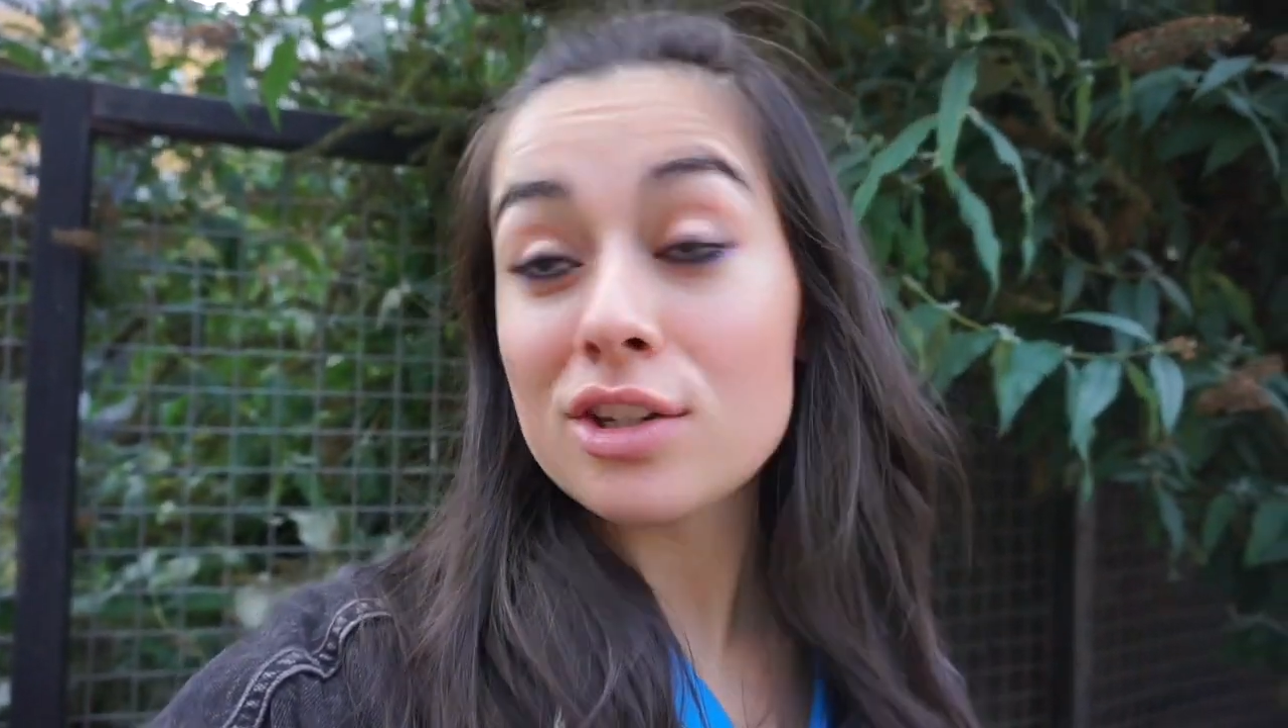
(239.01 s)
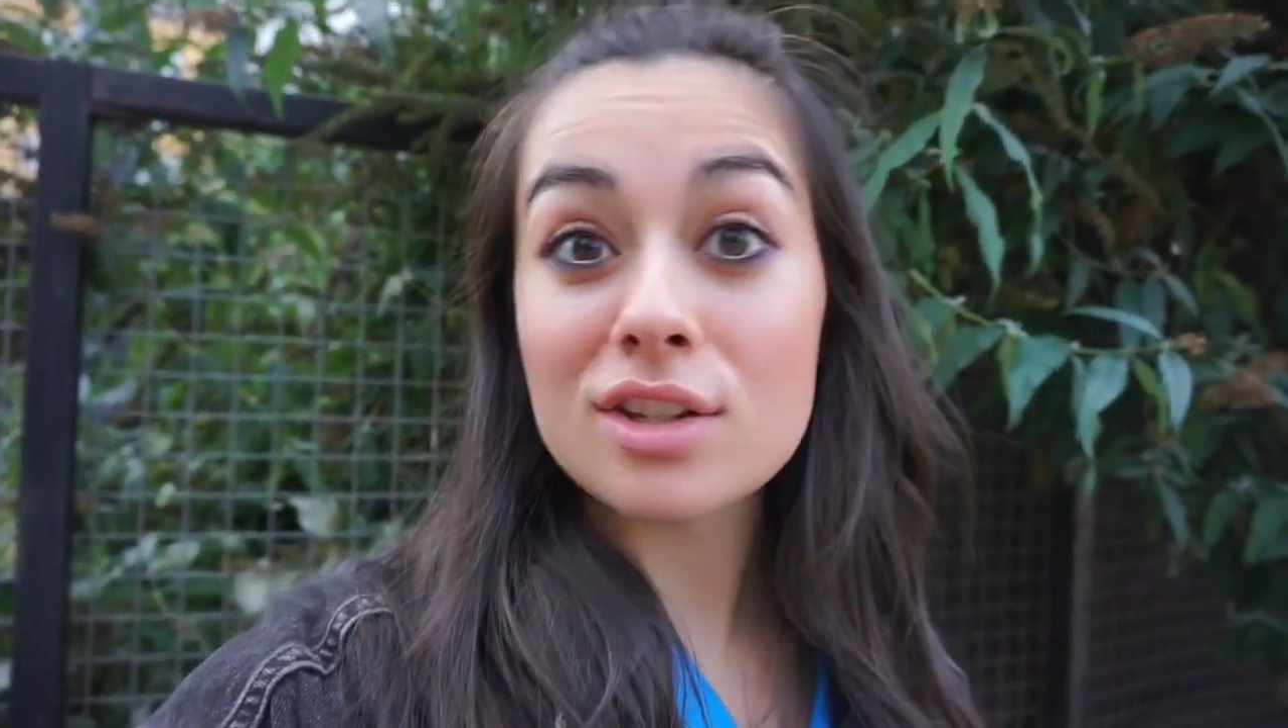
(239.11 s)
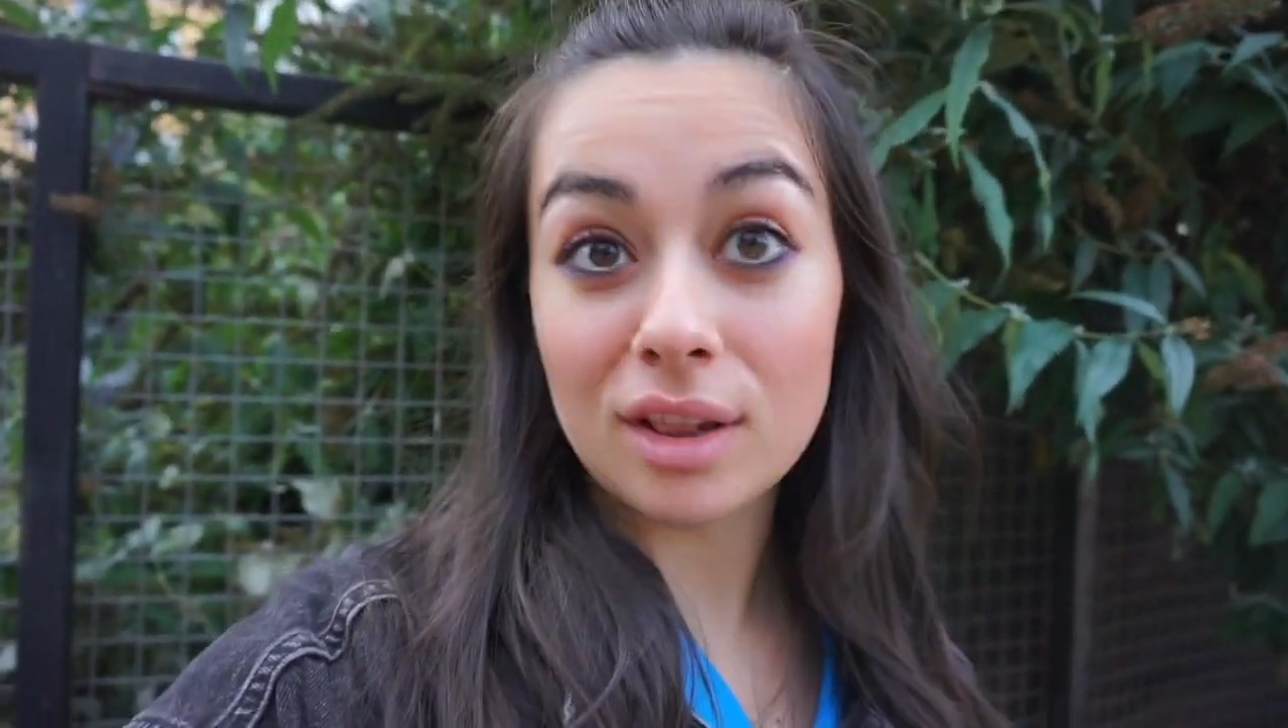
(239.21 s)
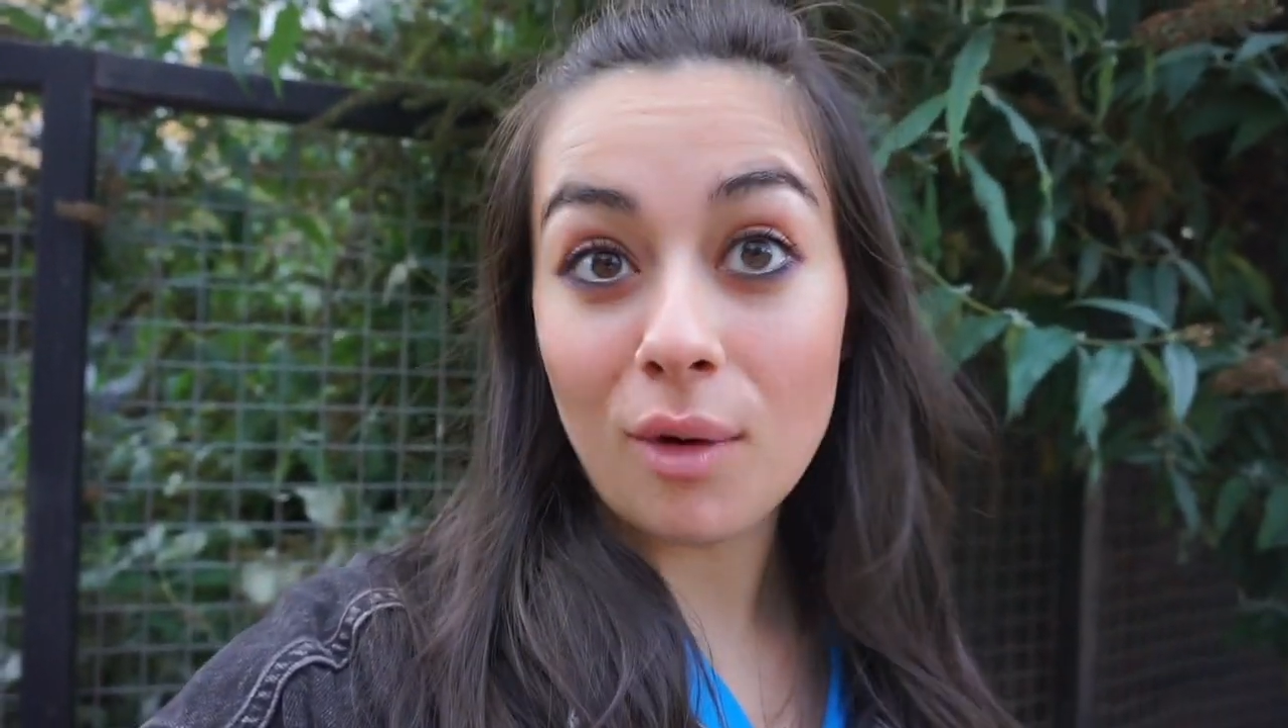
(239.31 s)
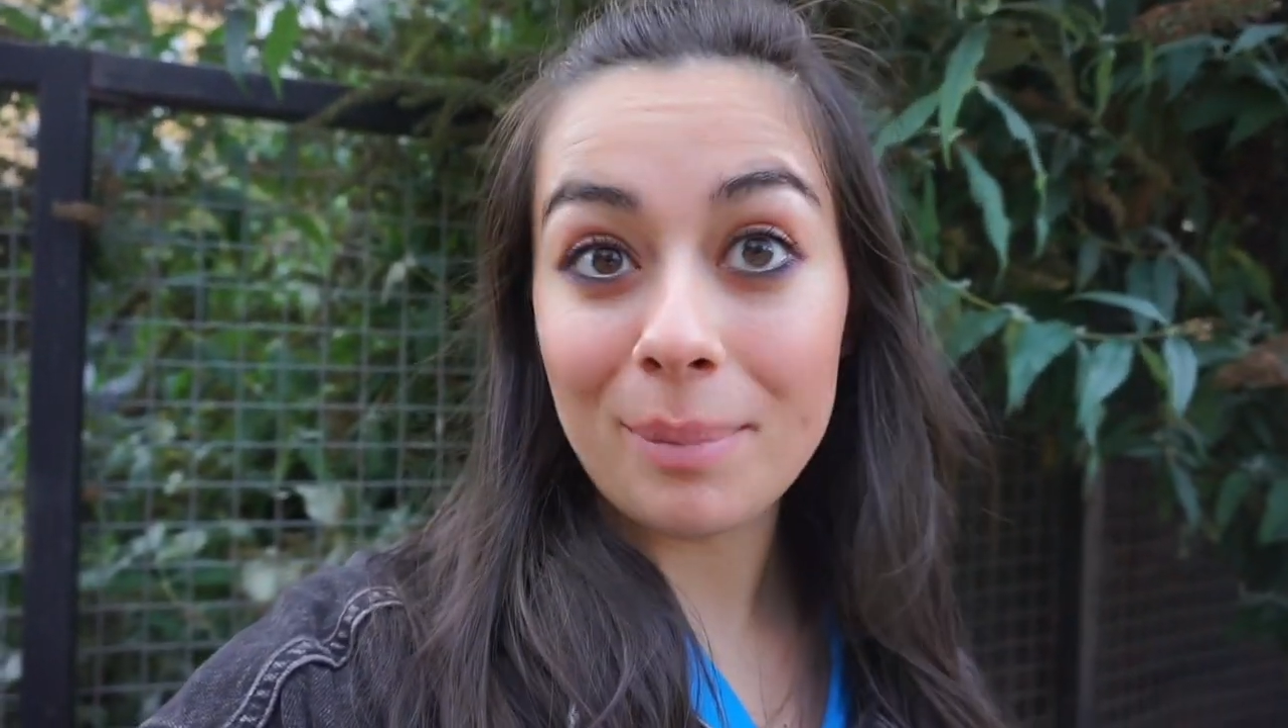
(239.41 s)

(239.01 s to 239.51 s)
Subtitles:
slot